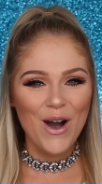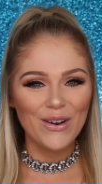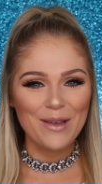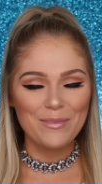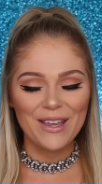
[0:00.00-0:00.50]
know
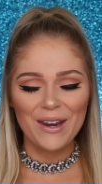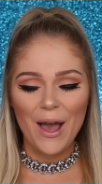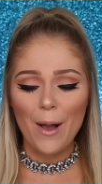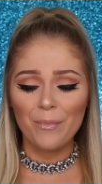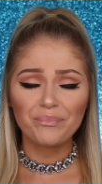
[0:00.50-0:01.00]
what I mean.
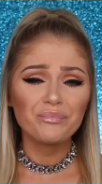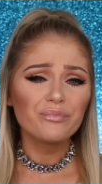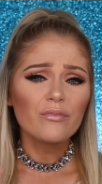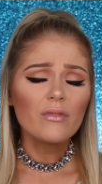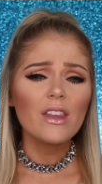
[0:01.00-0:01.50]
Um,
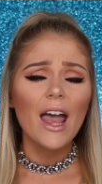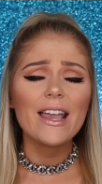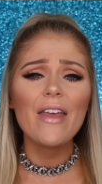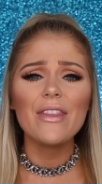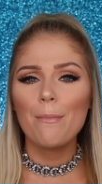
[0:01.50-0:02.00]

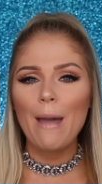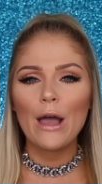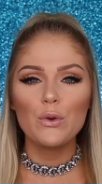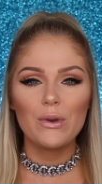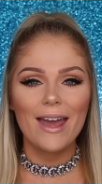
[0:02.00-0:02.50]
Again, the
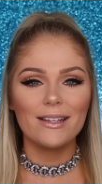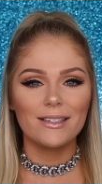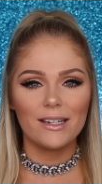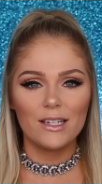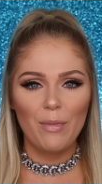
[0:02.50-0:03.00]
amount you get
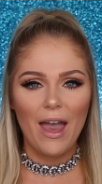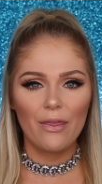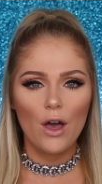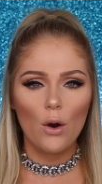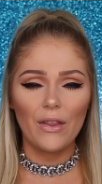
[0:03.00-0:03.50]
is going to
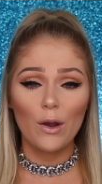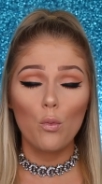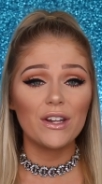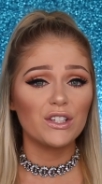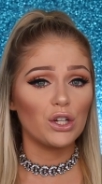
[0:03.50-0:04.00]
depend though and like
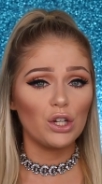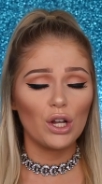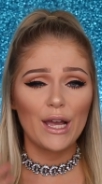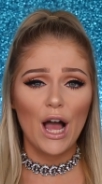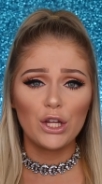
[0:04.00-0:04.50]
what it's going to
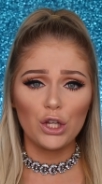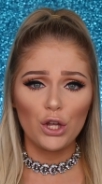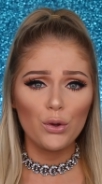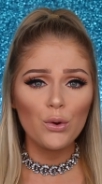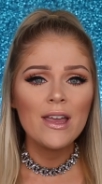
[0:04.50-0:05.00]
look like on
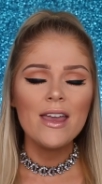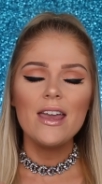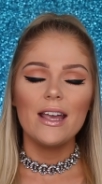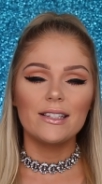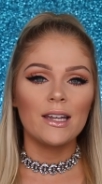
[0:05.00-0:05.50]
you
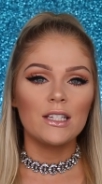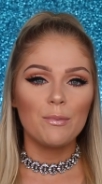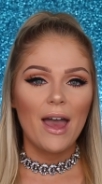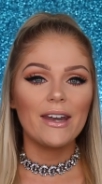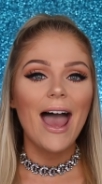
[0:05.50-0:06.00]
is going to
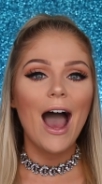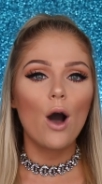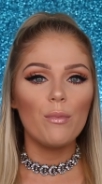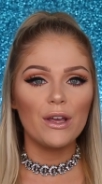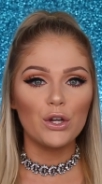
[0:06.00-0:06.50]
depend
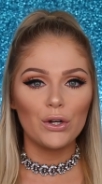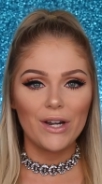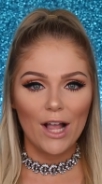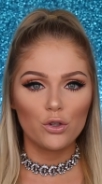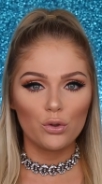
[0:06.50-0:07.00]
how big your
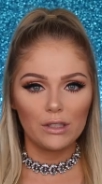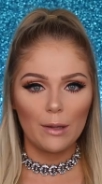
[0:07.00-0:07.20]
natural